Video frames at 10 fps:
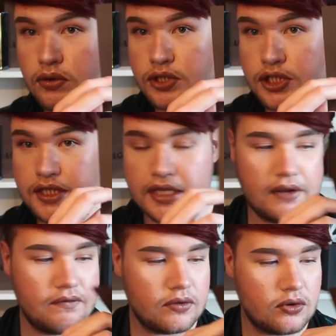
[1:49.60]
always just an
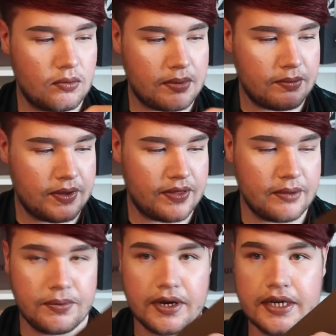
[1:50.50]
envelope with the
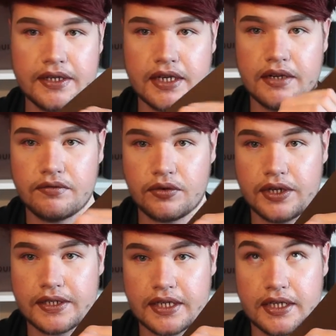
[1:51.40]
printed
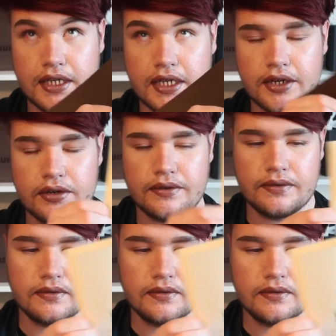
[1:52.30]
invoice in here.